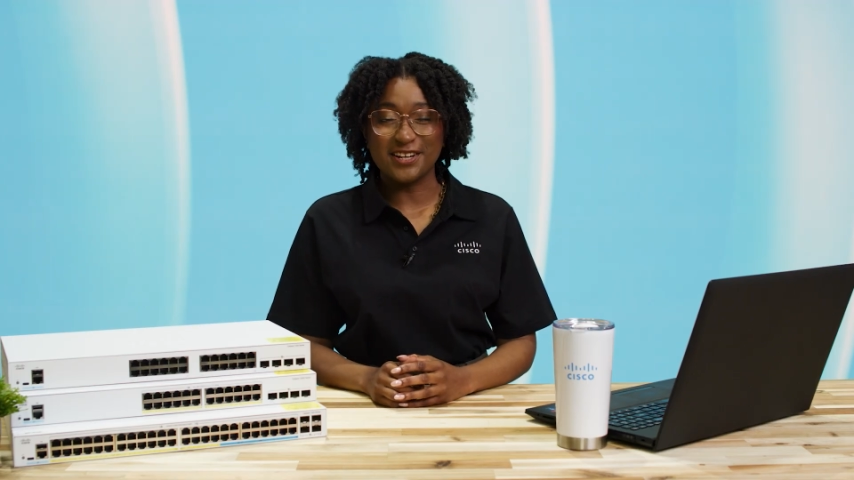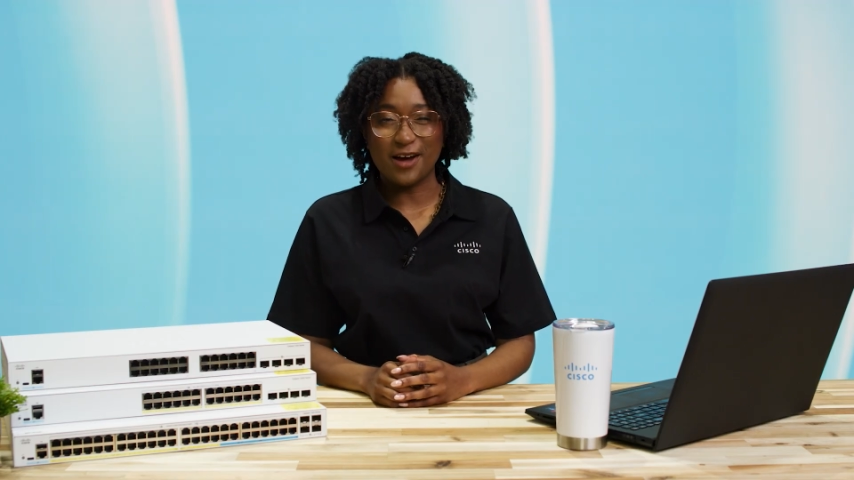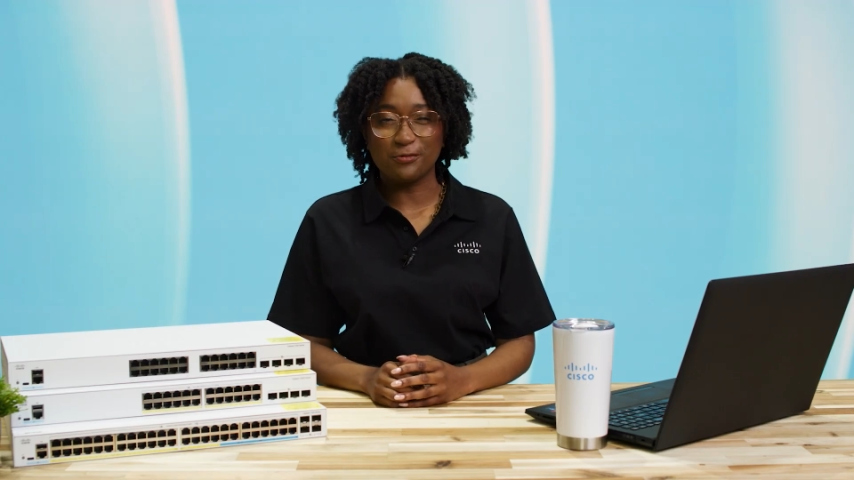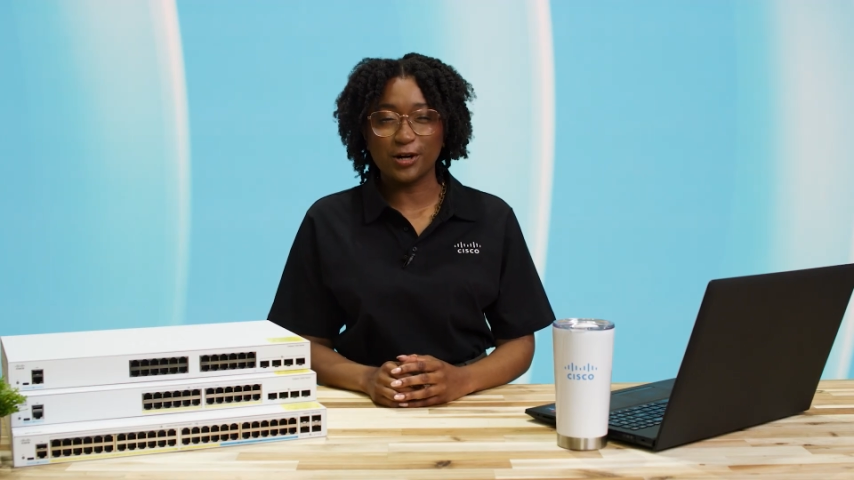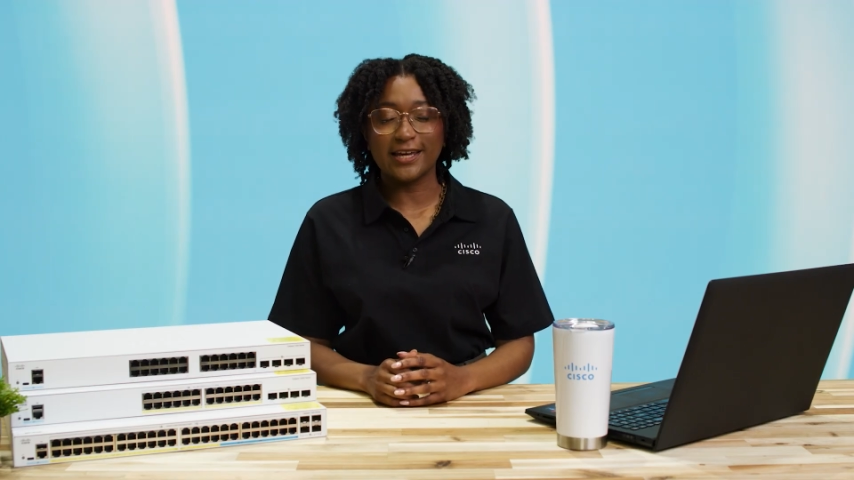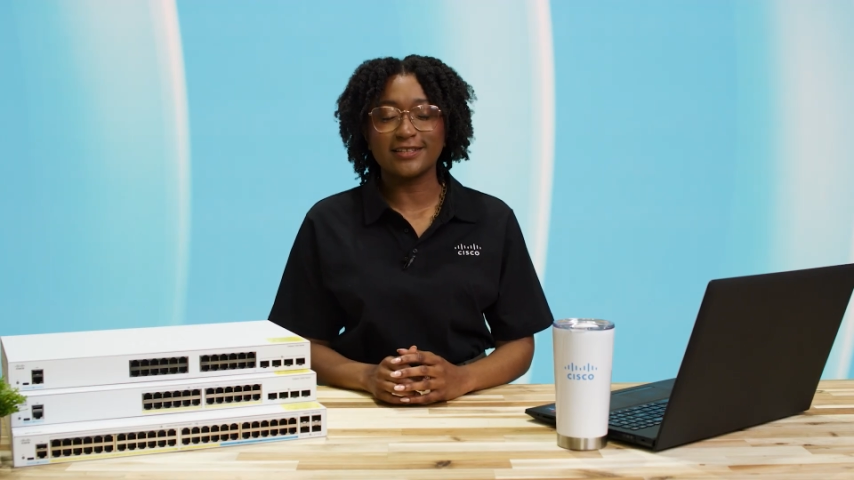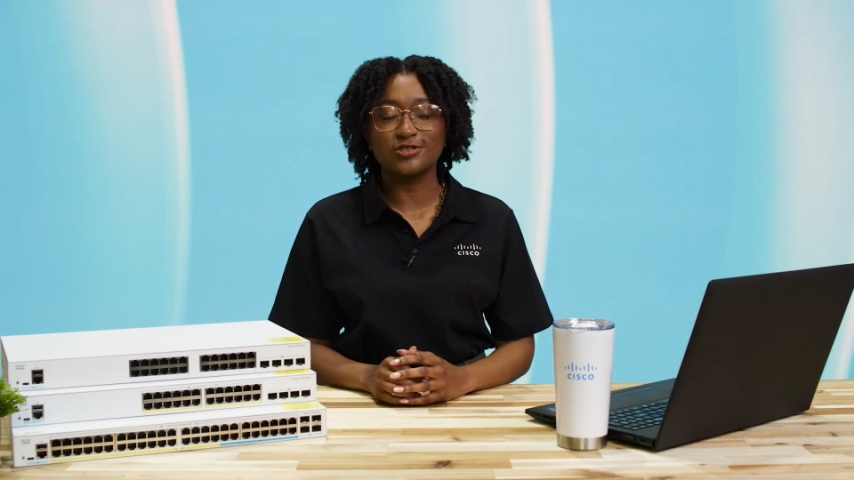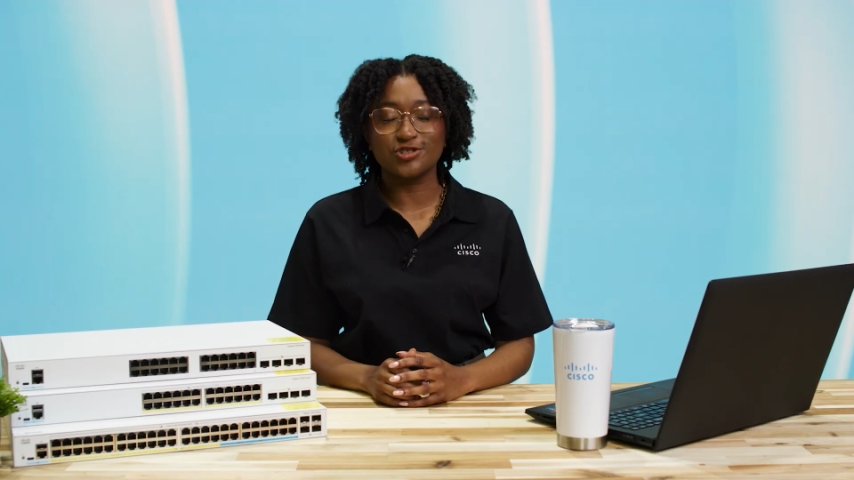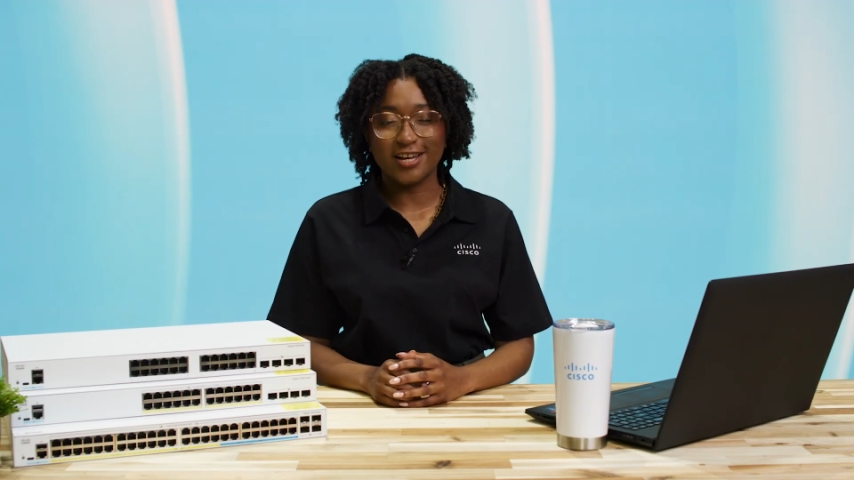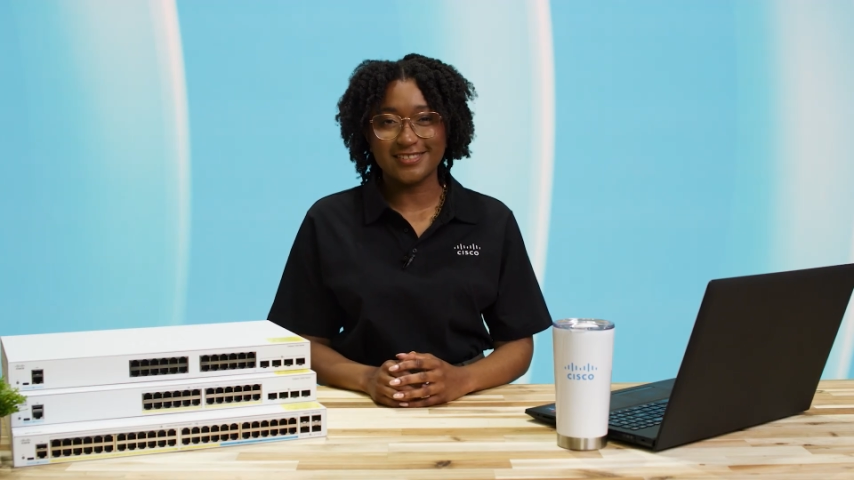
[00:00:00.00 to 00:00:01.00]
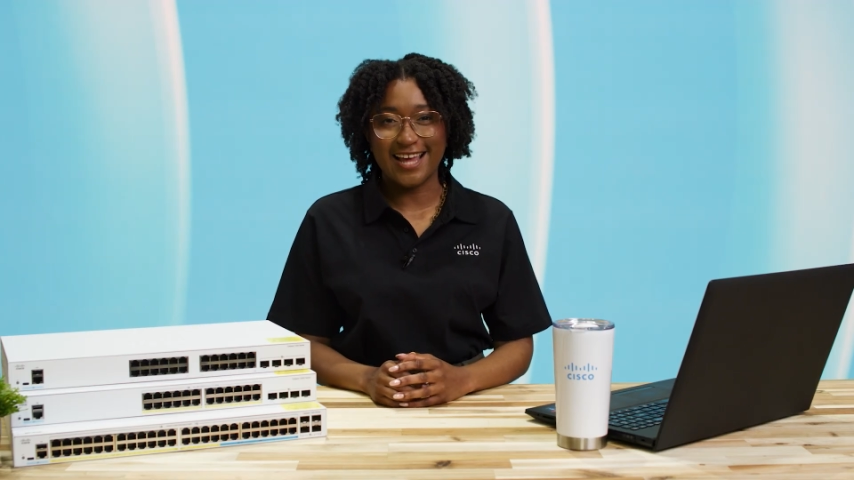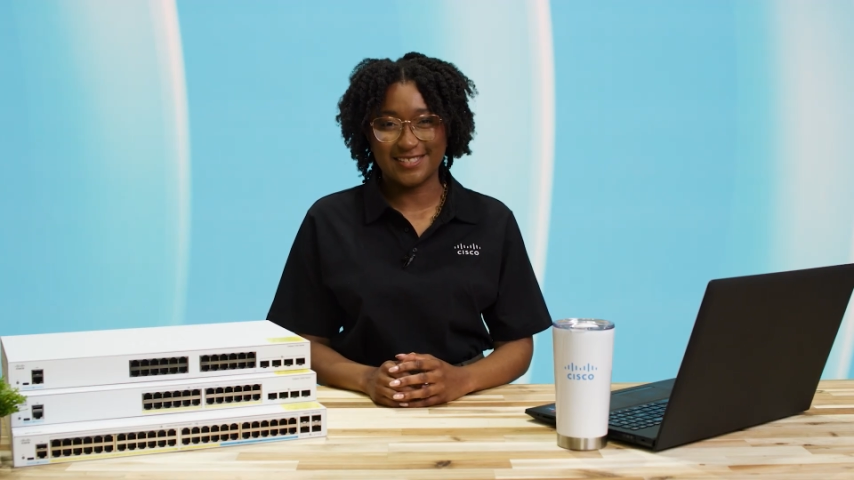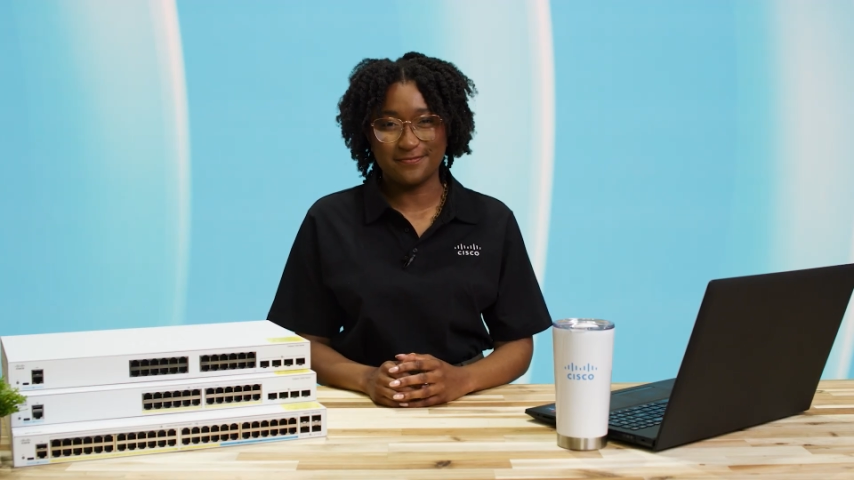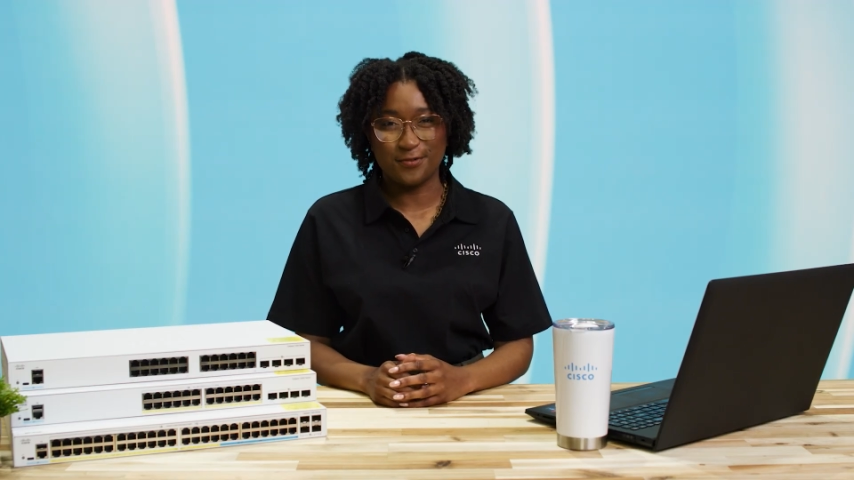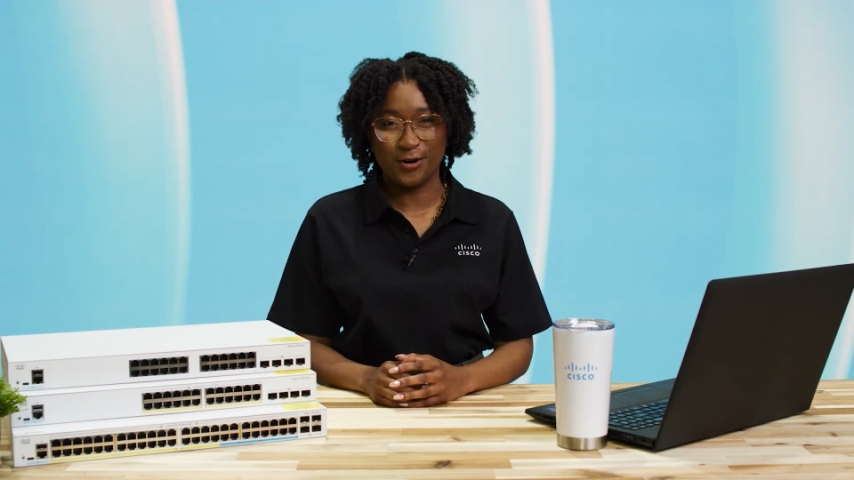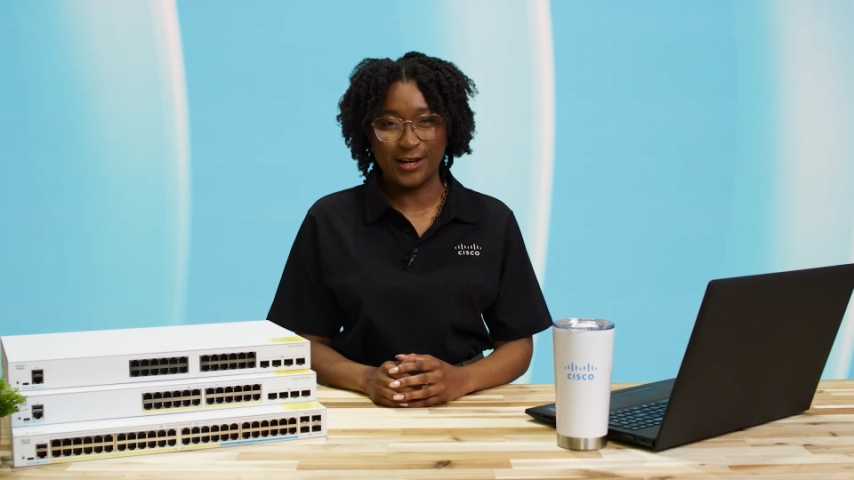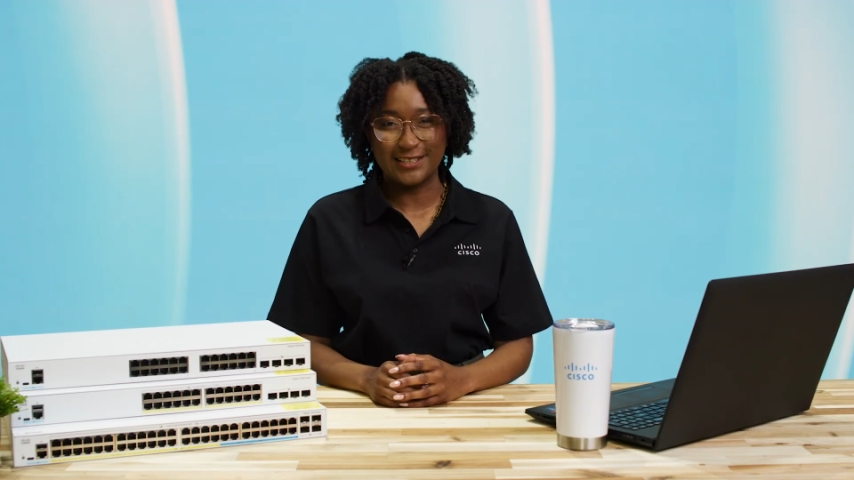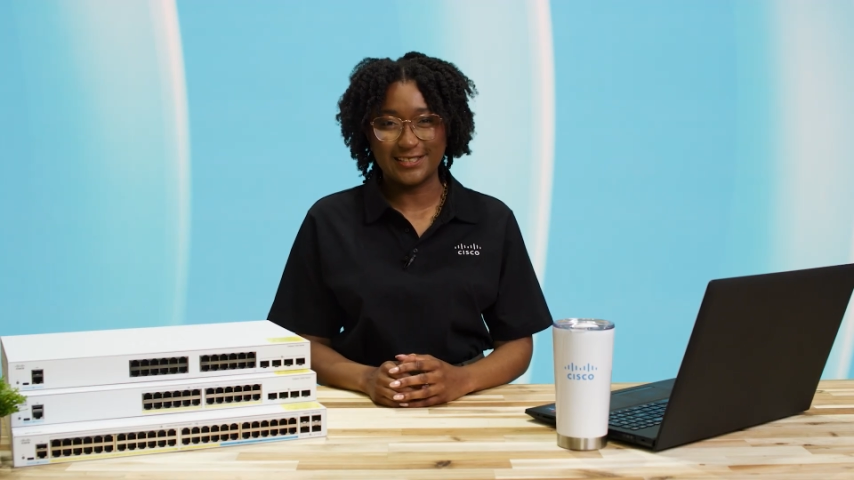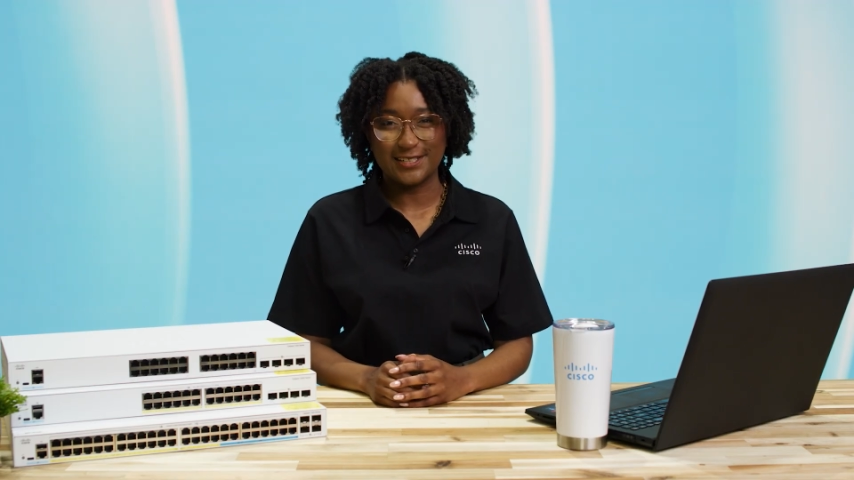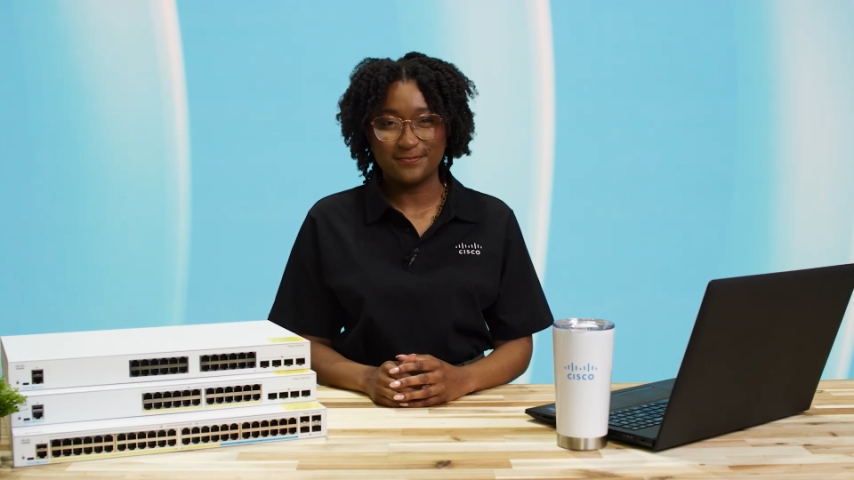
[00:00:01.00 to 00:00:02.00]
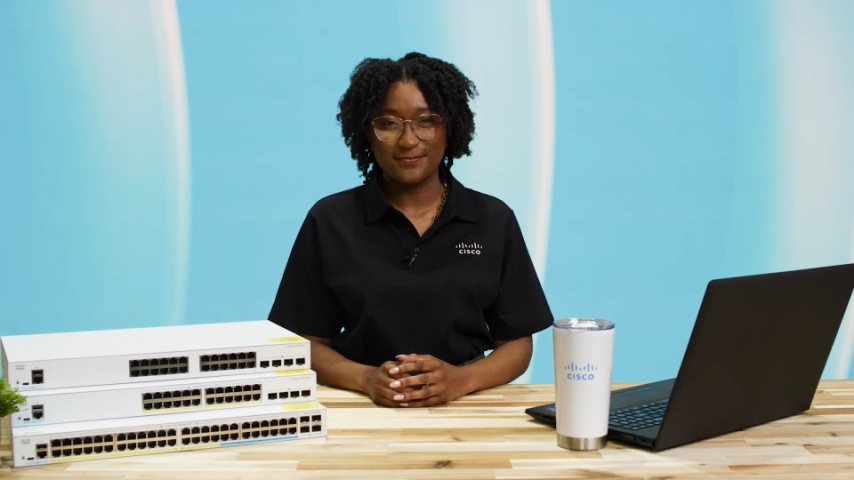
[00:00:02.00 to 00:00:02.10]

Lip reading: network is just as important.